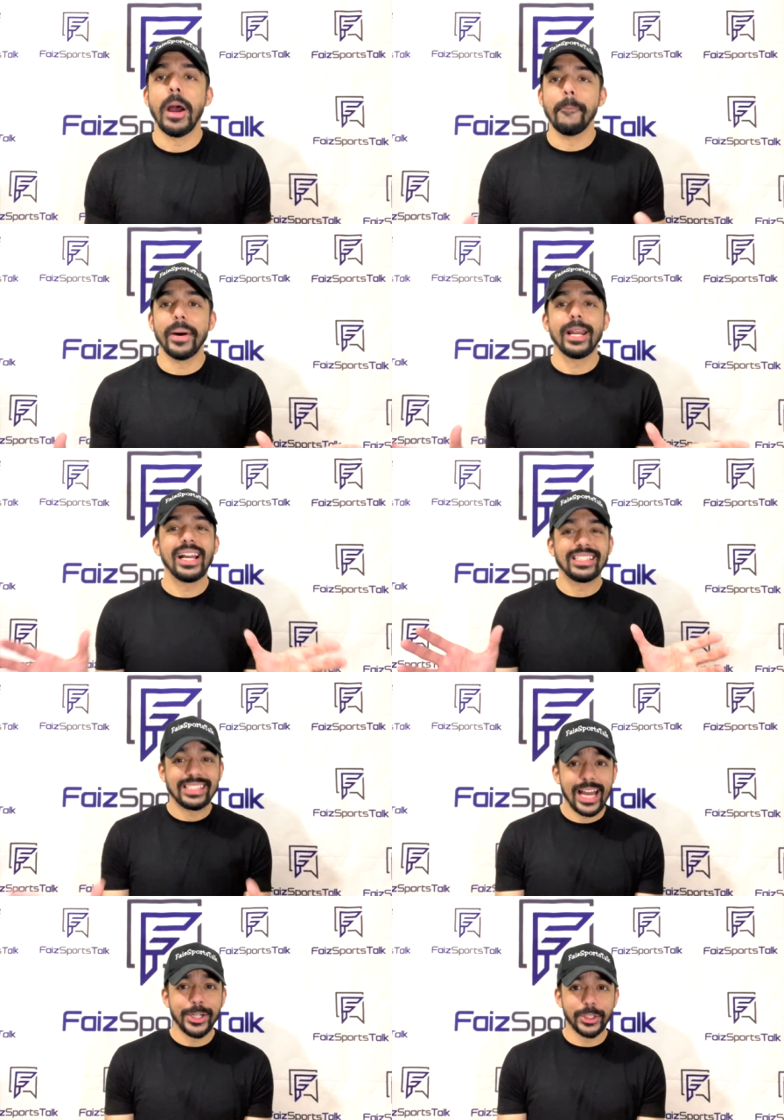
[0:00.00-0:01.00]
But
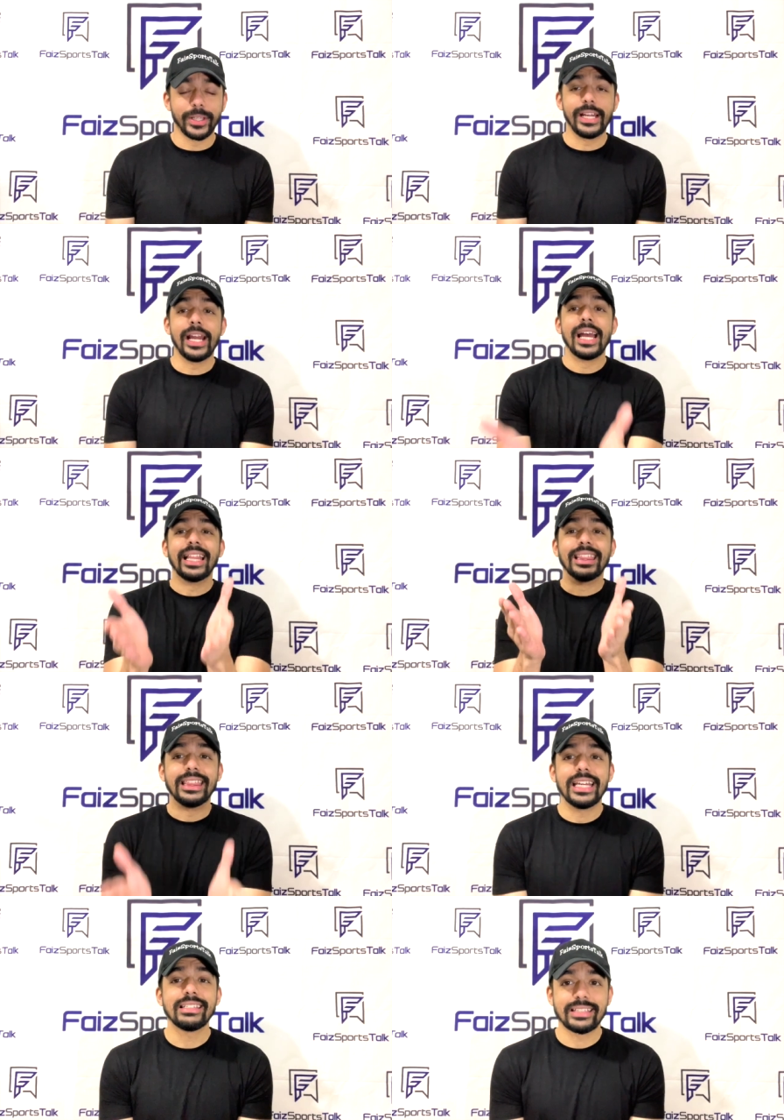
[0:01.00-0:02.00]
essentially,
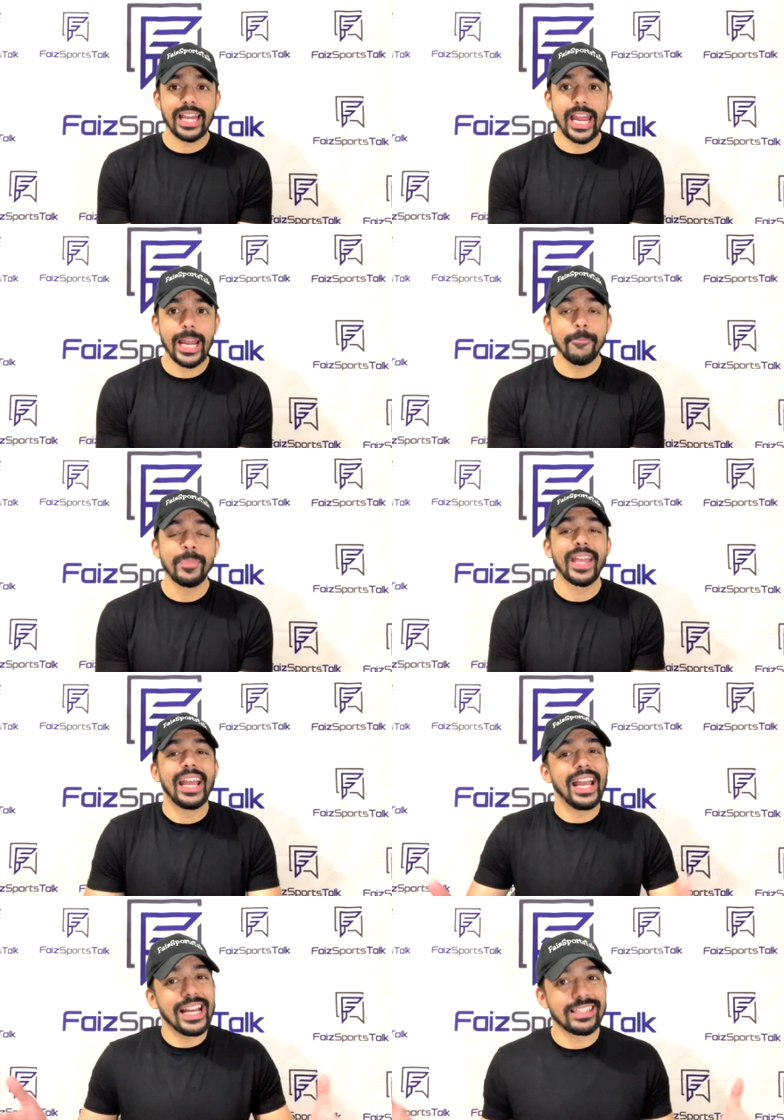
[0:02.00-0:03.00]
this game,
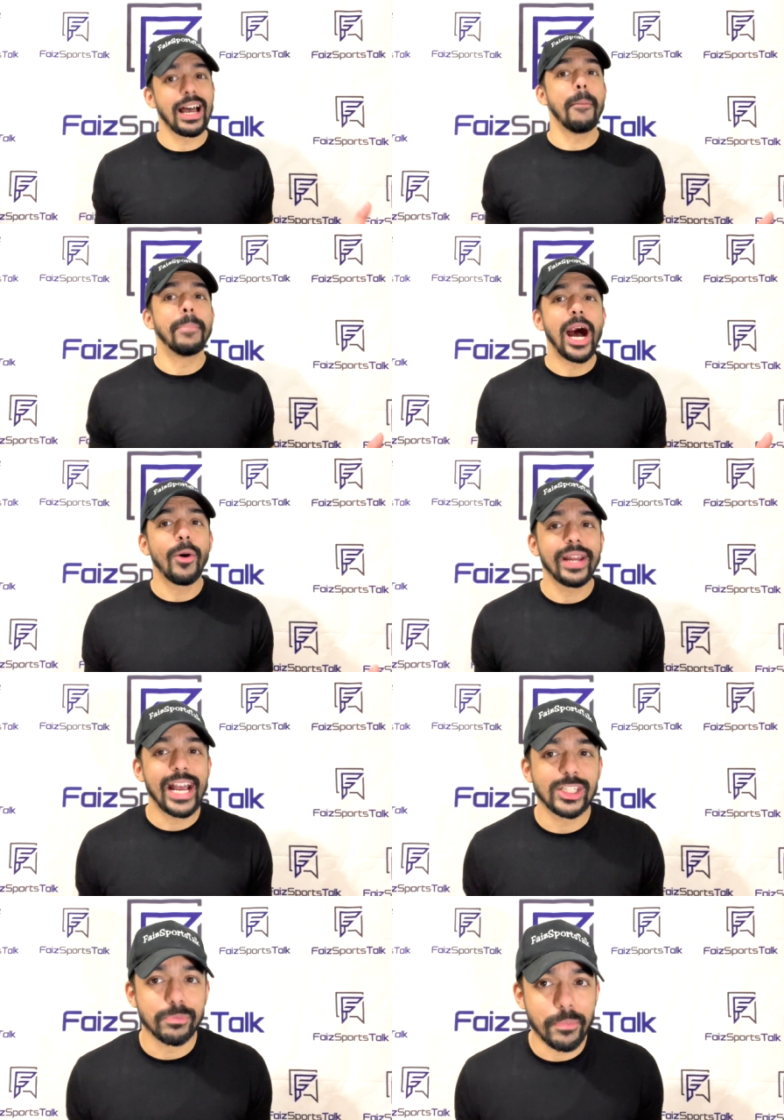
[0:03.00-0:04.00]
it's about
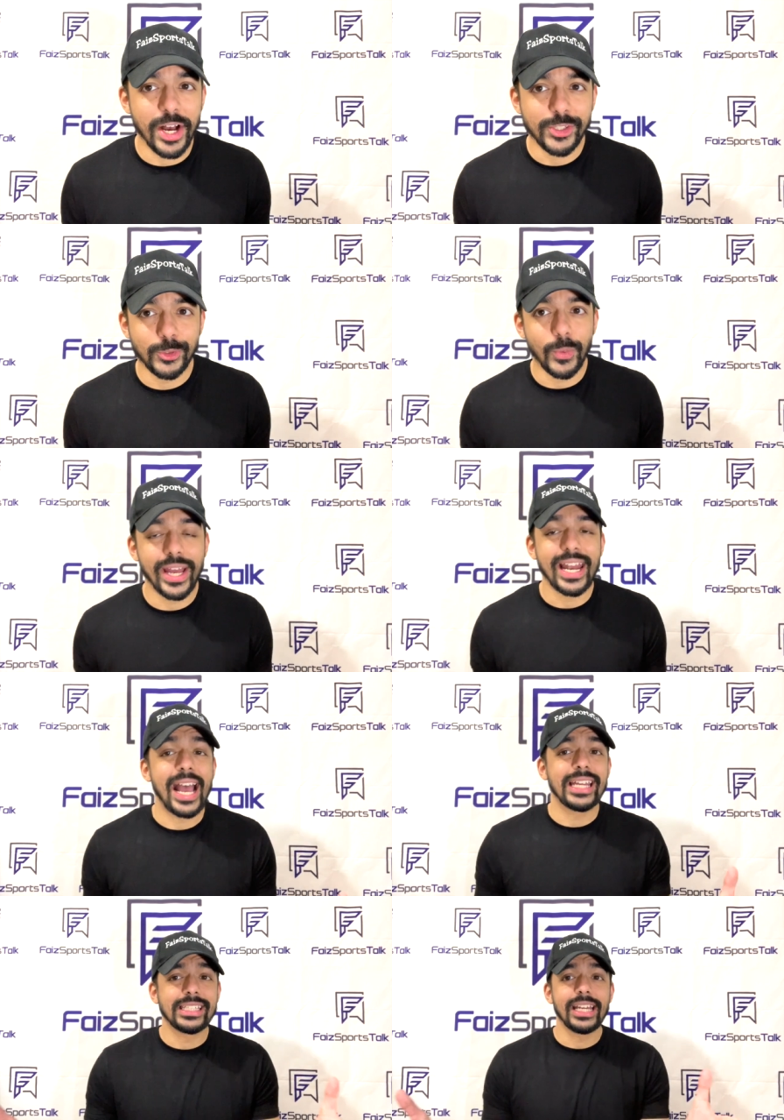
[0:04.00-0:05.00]
as must-win
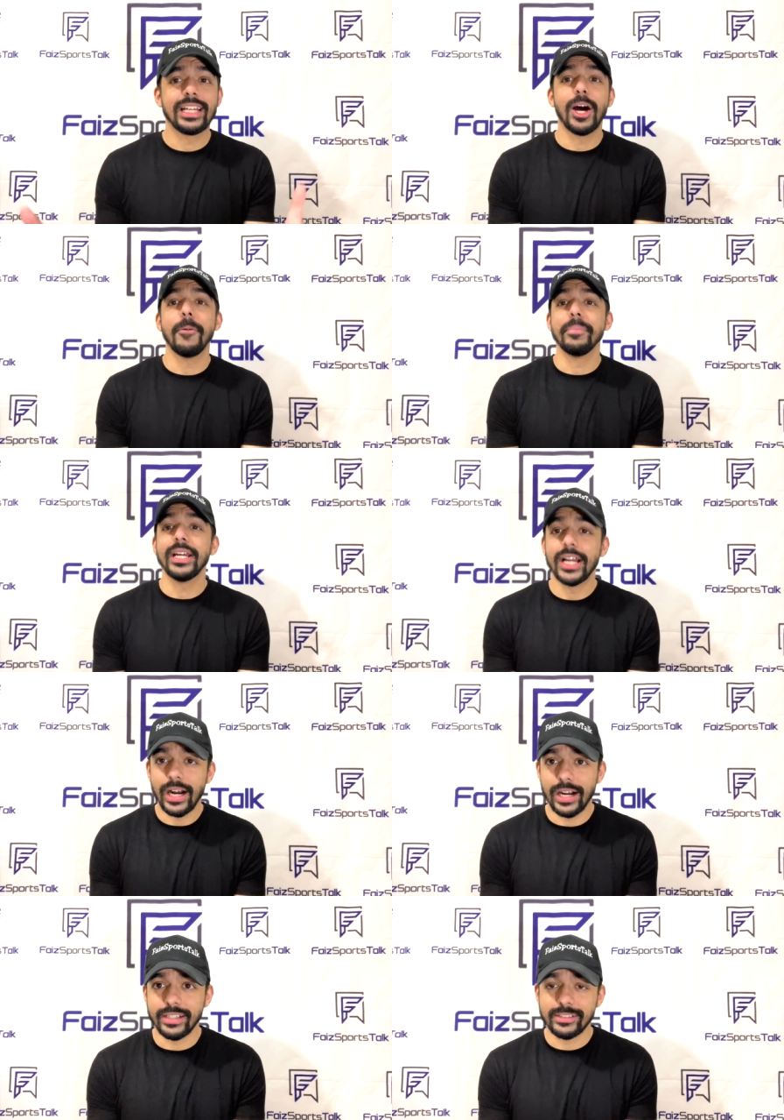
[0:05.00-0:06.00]
as they come
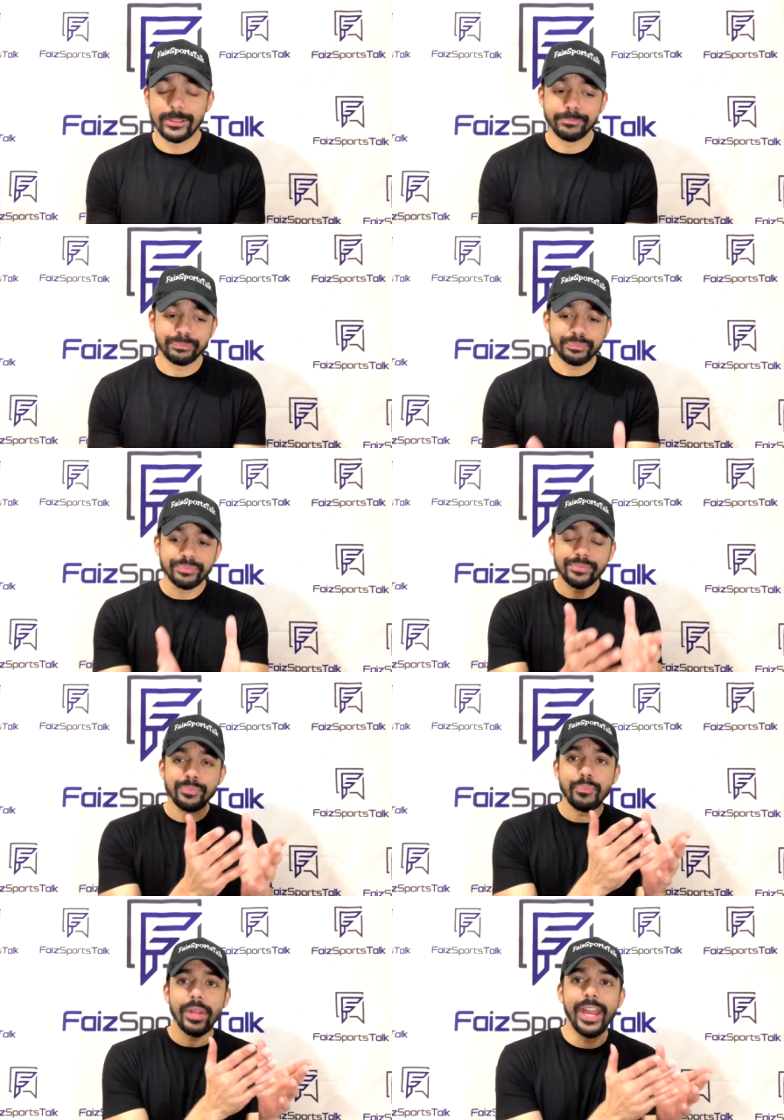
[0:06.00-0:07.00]
because
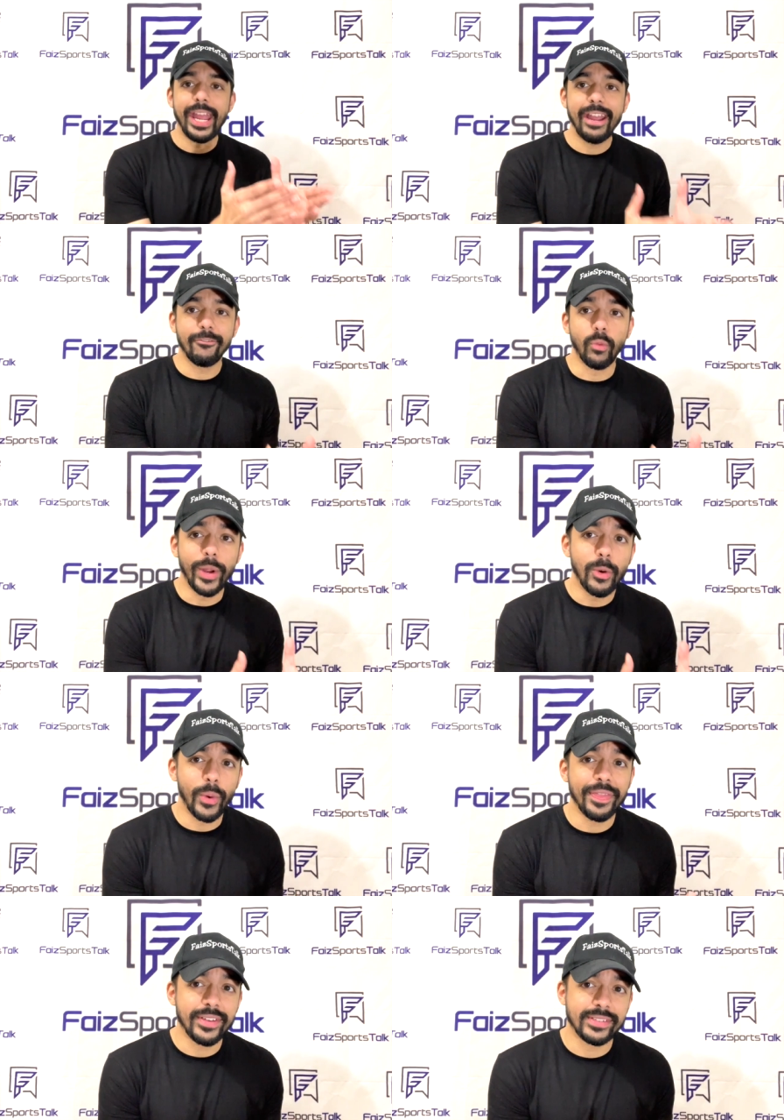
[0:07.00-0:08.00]
if we
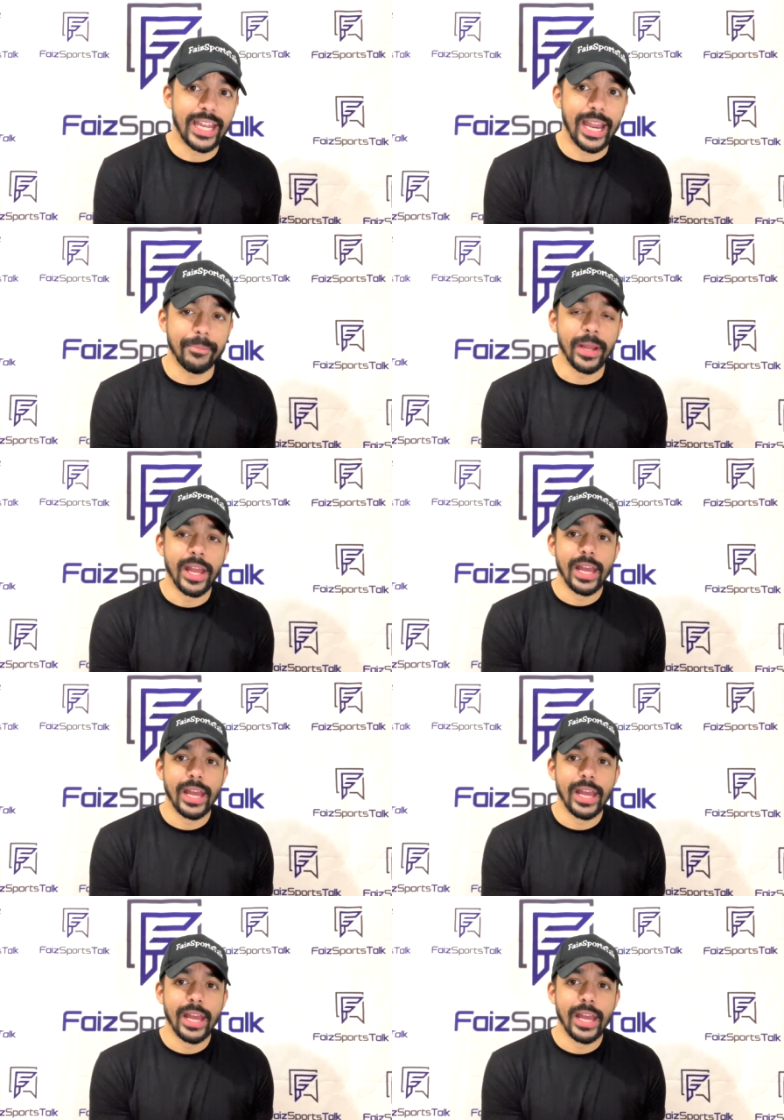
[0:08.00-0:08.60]
win this game,